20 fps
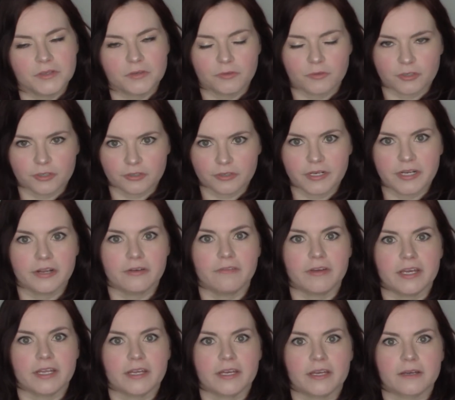You're
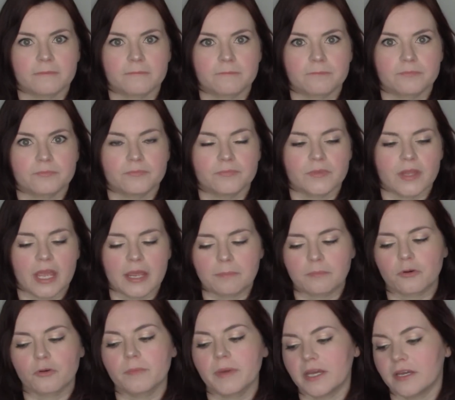innovating.
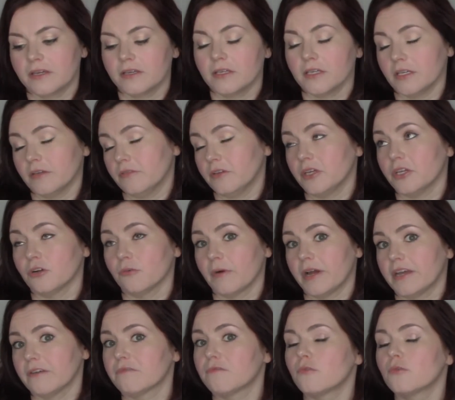April may, in a
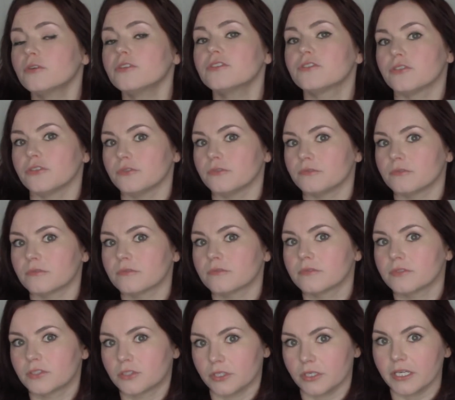way, force you
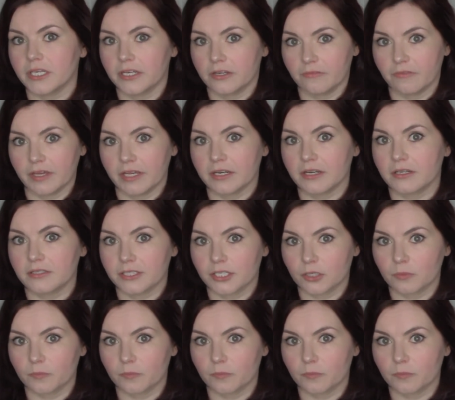to innovate a little